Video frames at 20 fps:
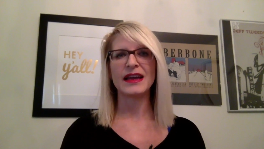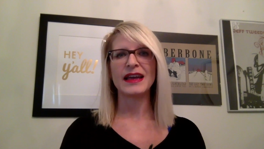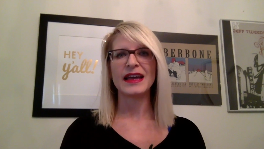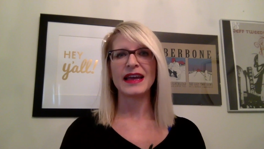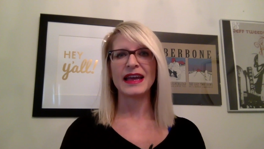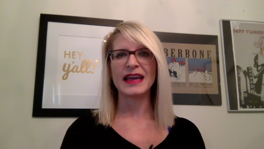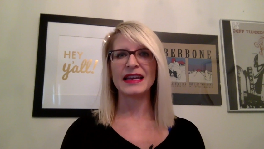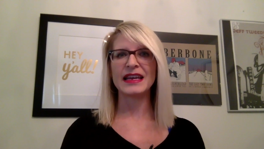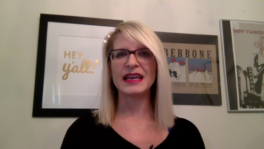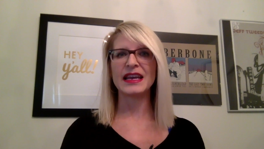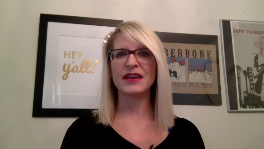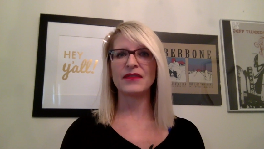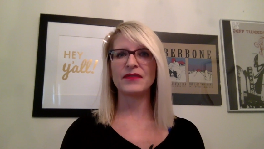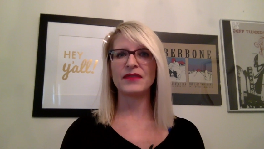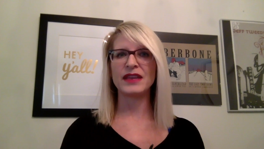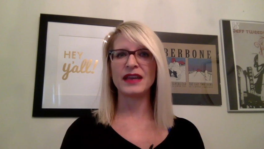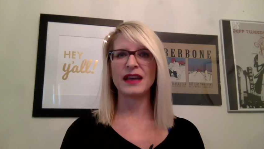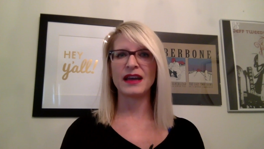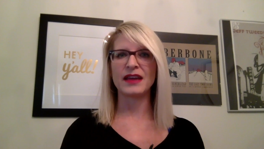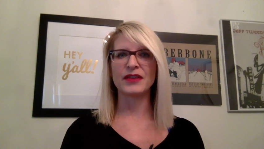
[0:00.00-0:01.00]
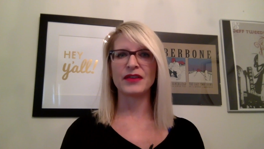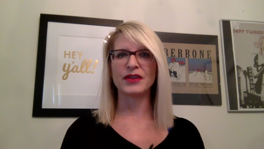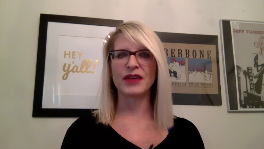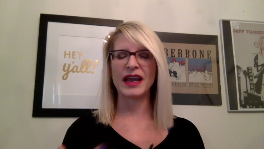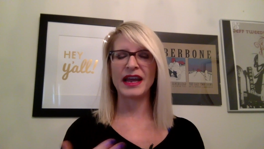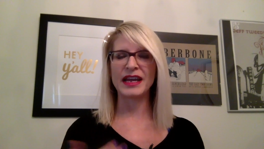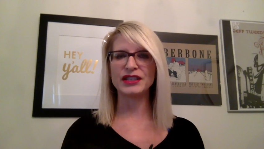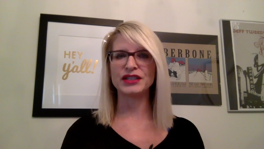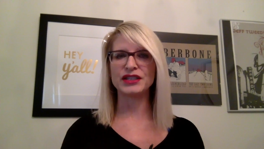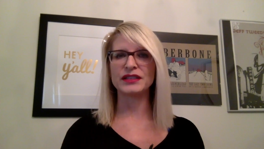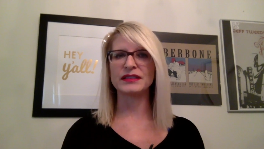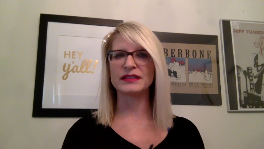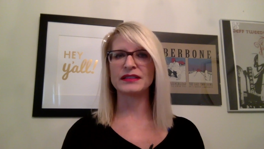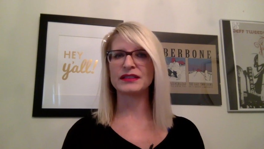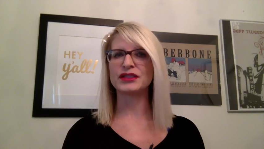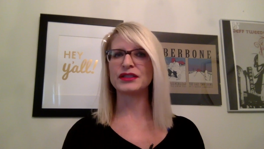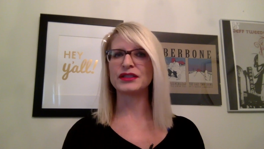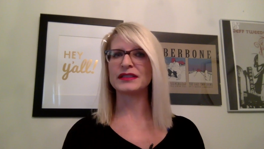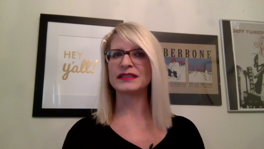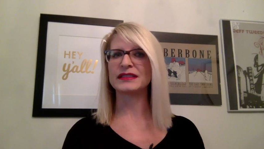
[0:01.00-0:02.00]
any of the other agents,
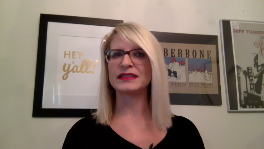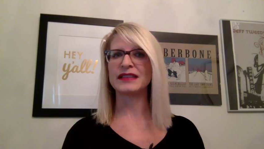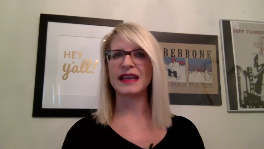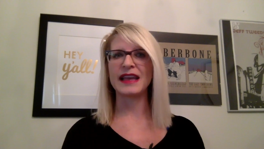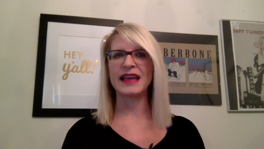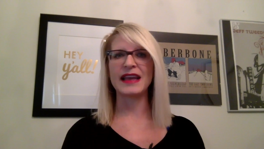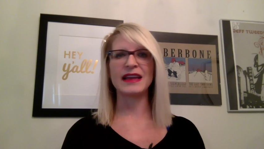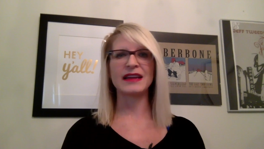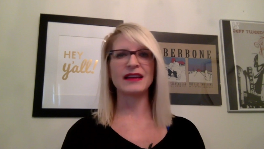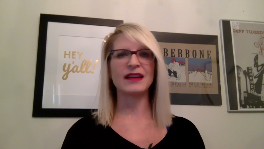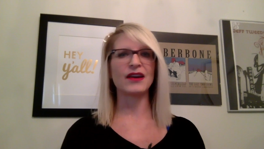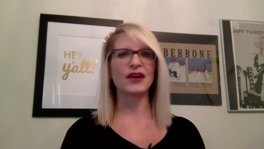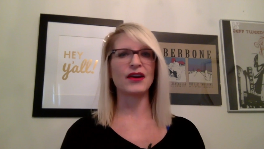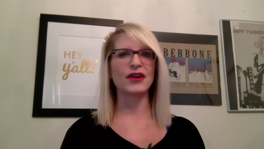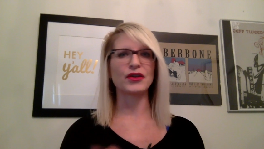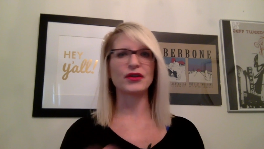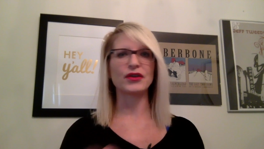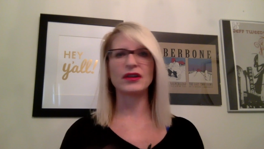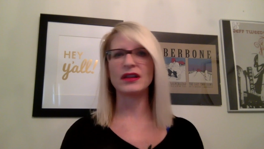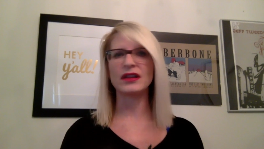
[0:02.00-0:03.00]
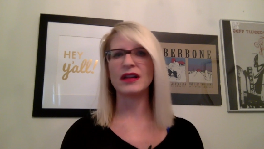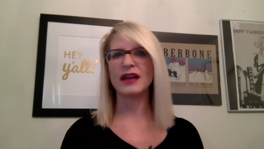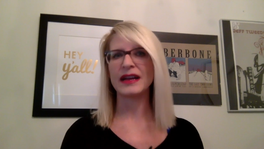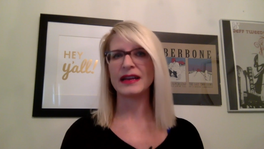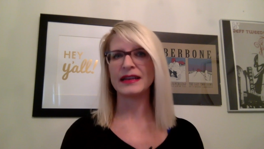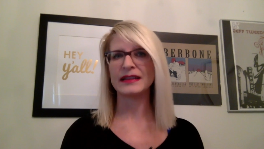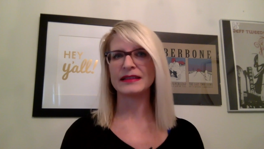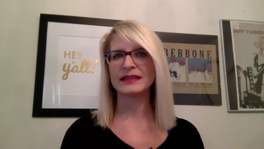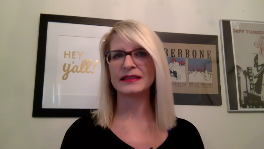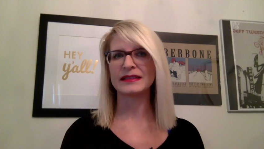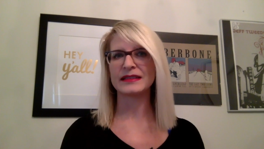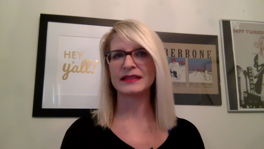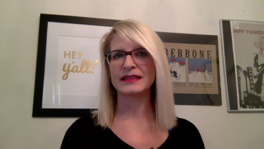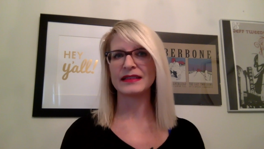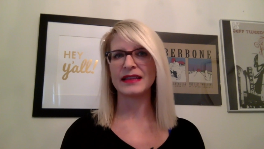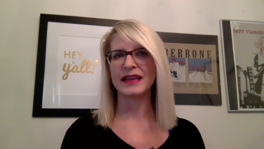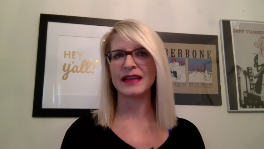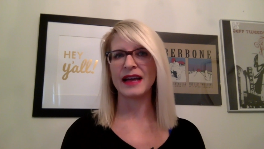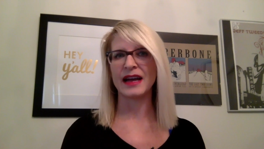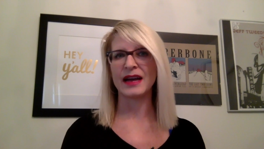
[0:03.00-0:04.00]
just seeing, are your clients
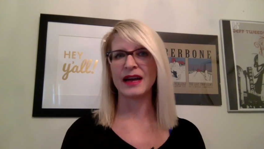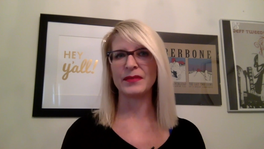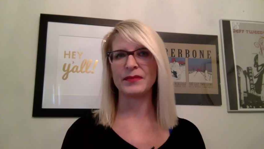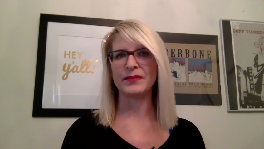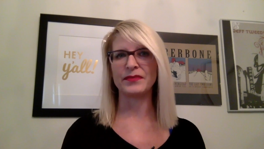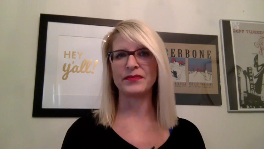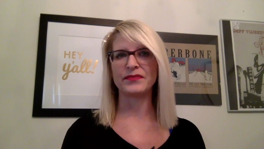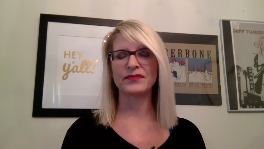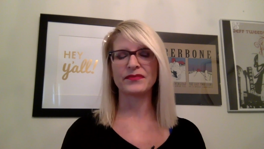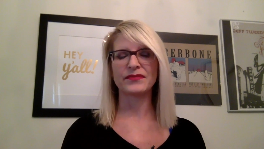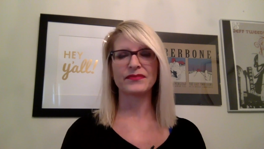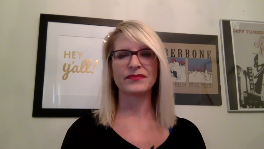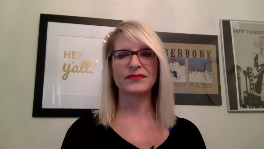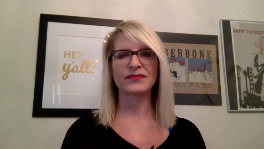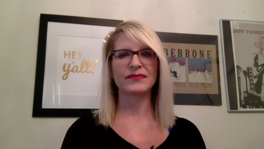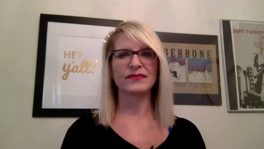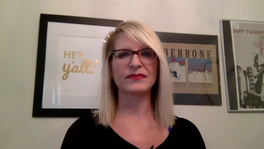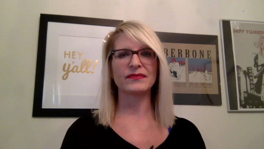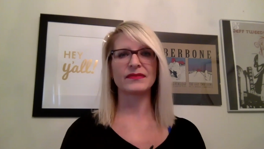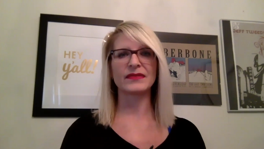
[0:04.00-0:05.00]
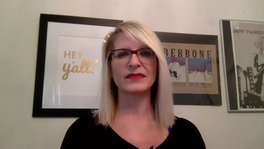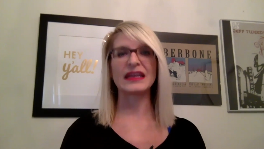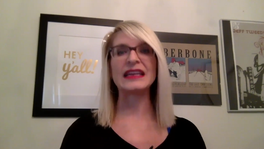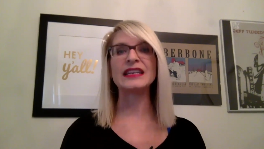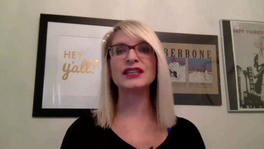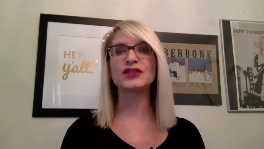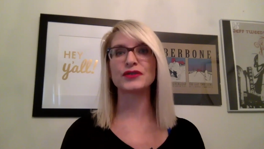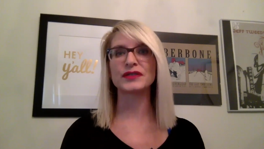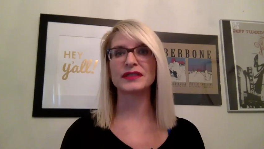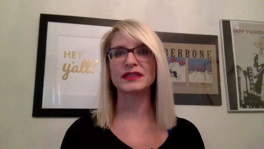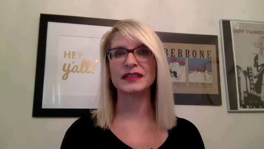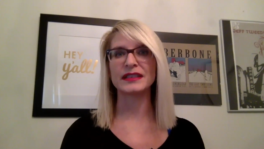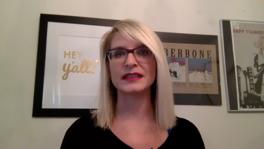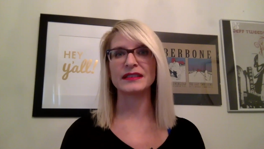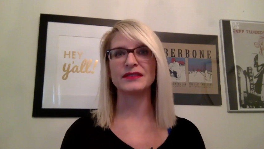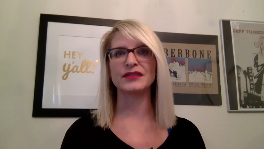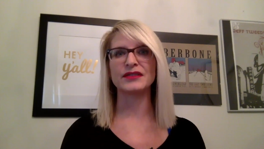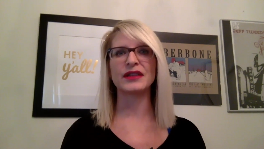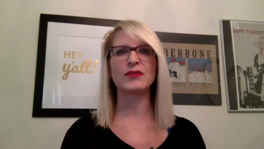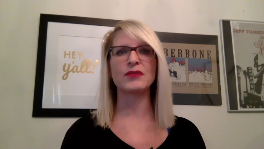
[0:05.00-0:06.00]

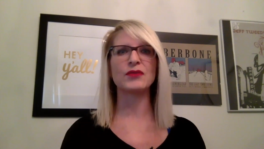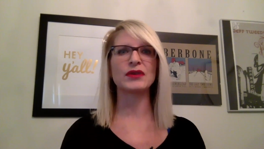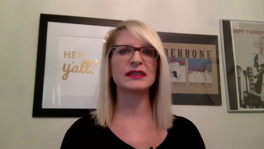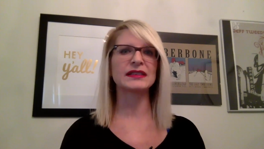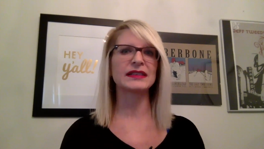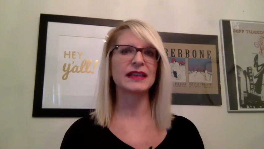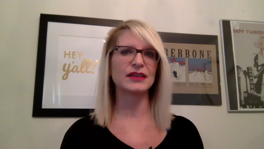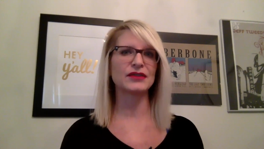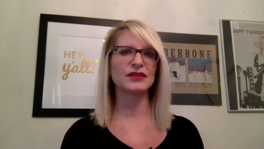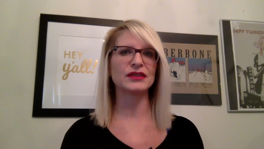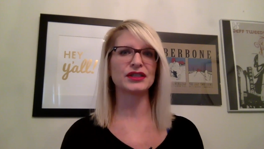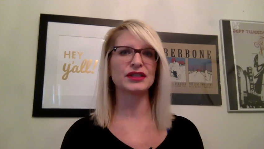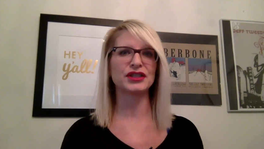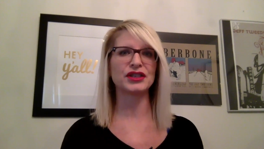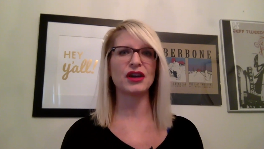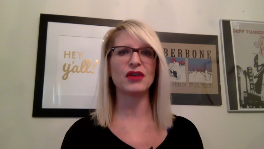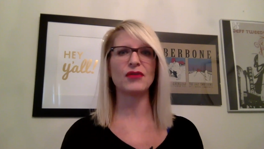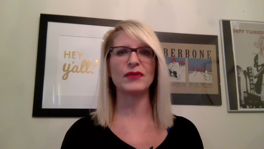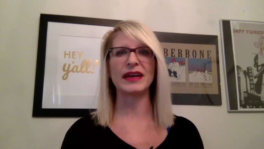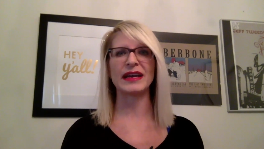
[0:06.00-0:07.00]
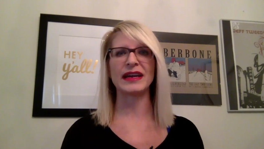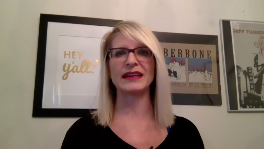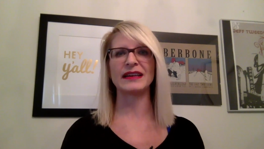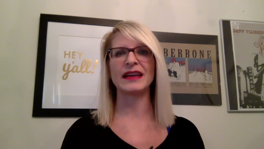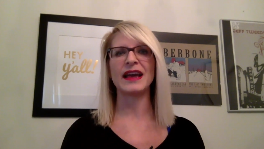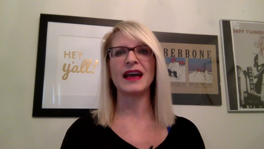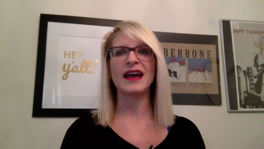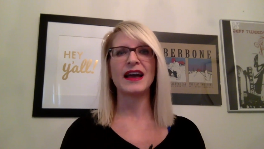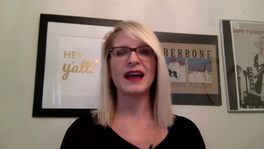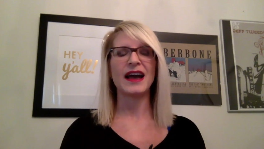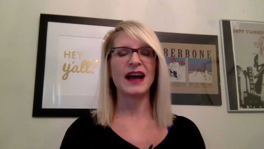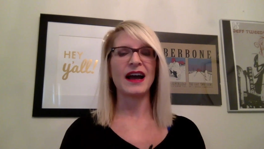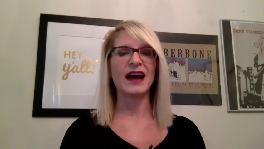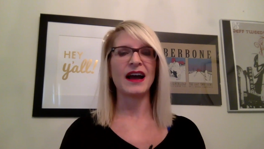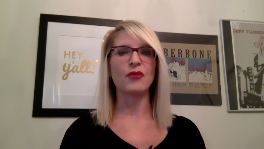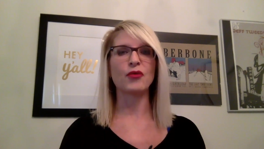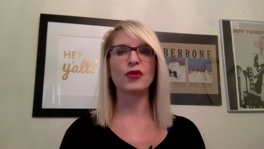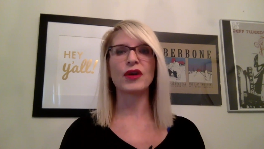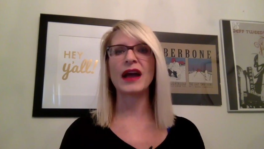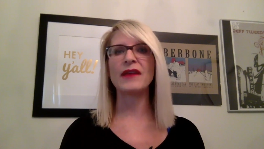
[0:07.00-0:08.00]
interested? Do they want to schedule a showing?
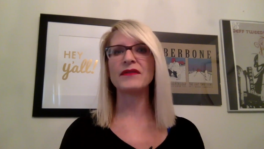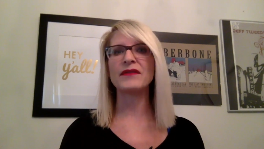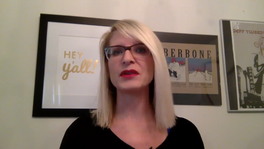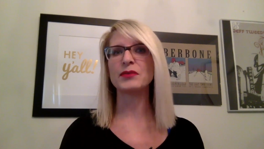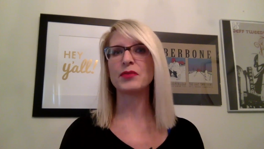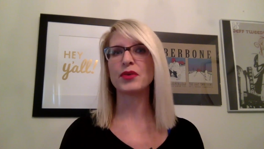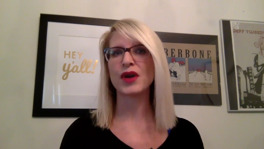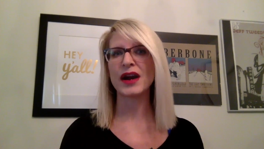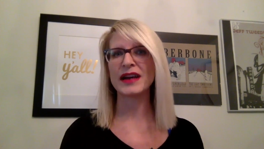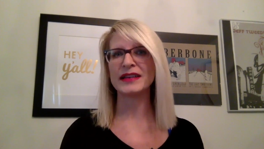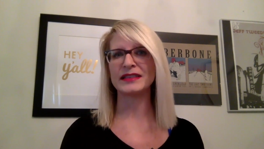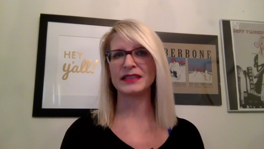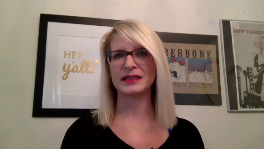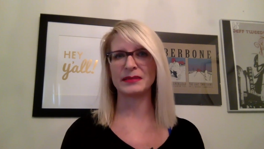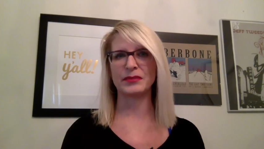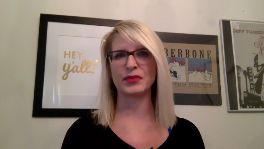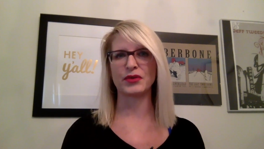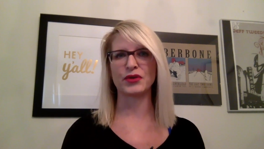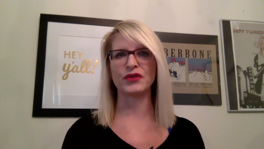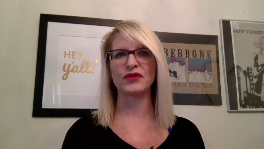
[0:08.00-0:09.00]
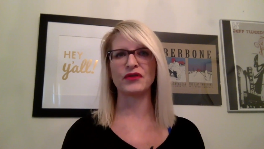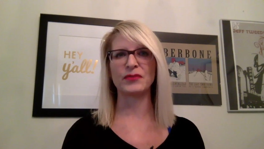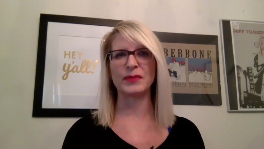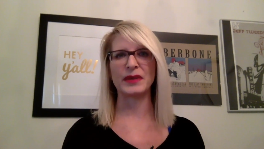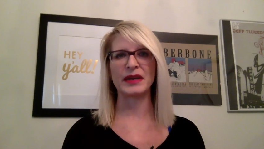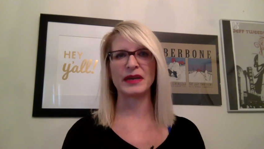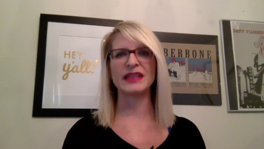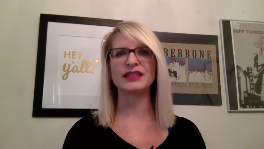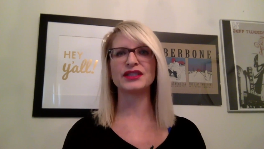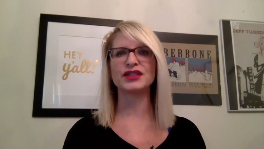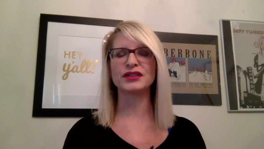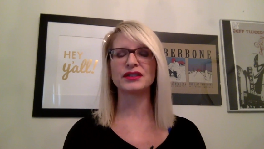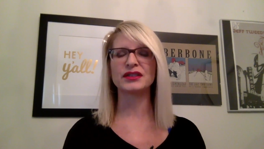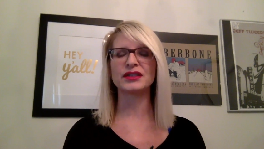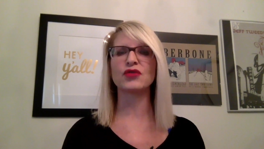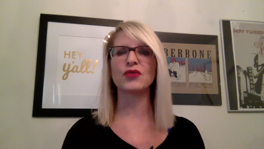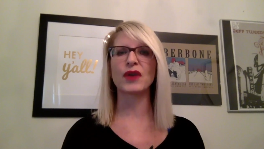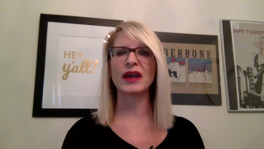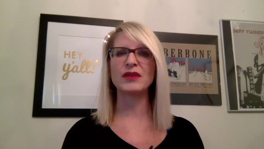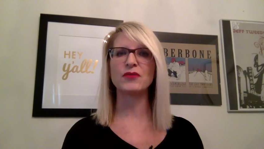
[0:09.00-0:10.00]
We're having a price improvement. It's just a
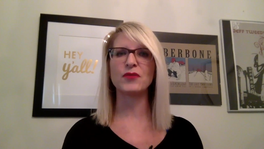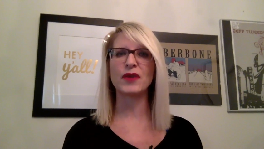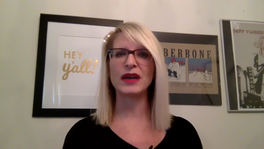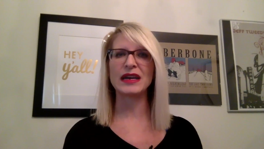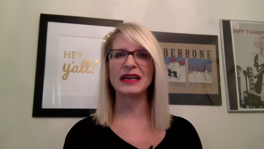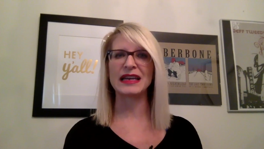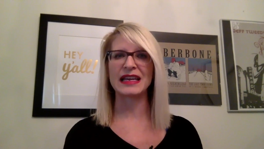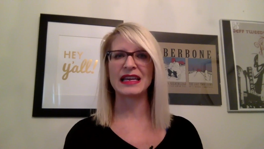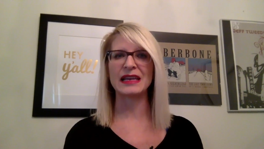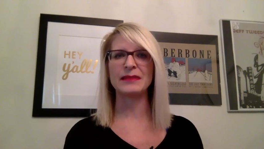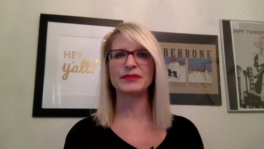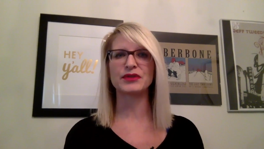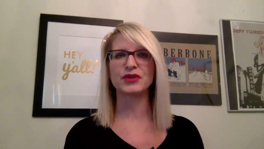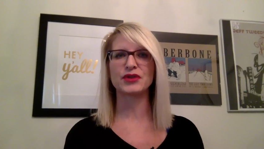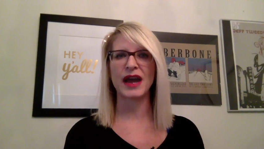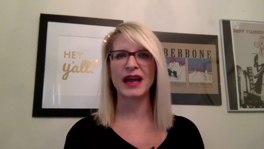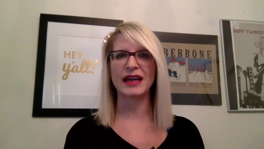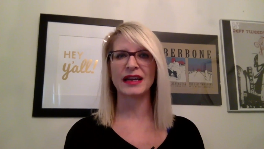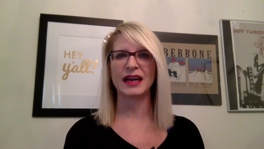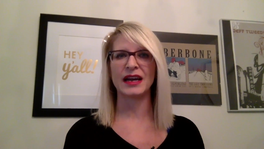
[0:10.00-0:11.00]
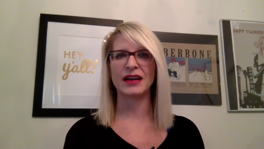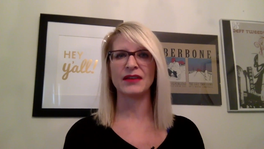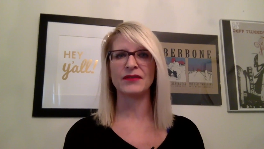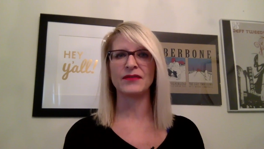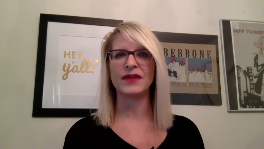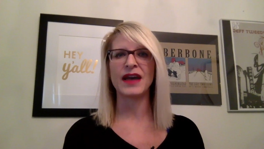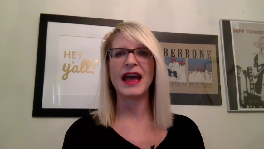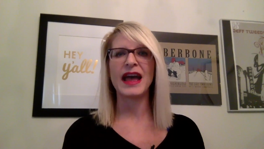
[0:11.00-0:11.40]
great way to keep track of